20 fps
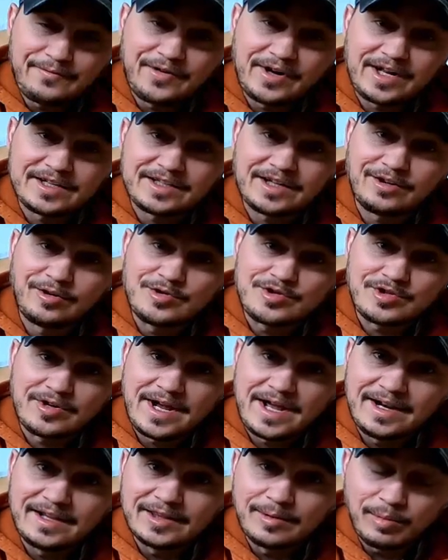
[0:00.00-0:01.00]
I forgot to close her
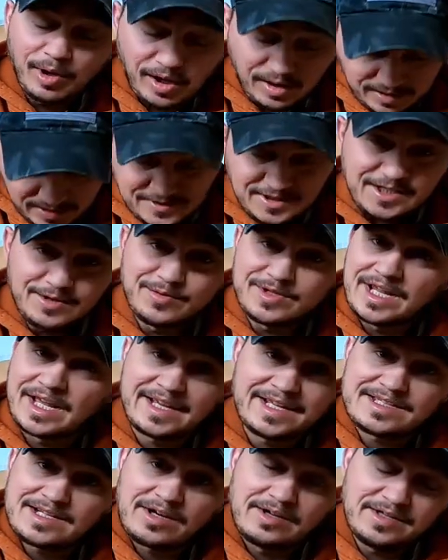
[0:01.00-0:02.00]
head in the block. She was
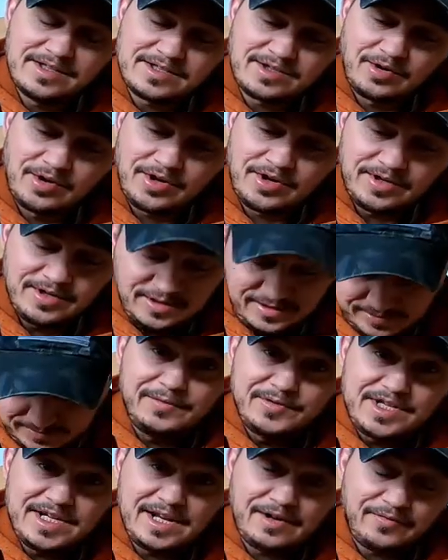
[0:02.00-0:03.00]
like, it's all, it's all good.
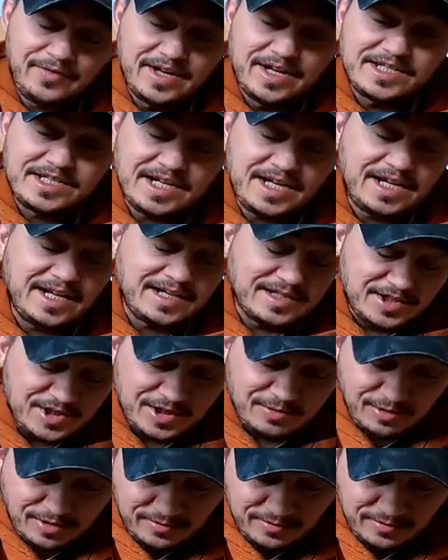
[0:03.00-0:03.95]
If she had finished eating, she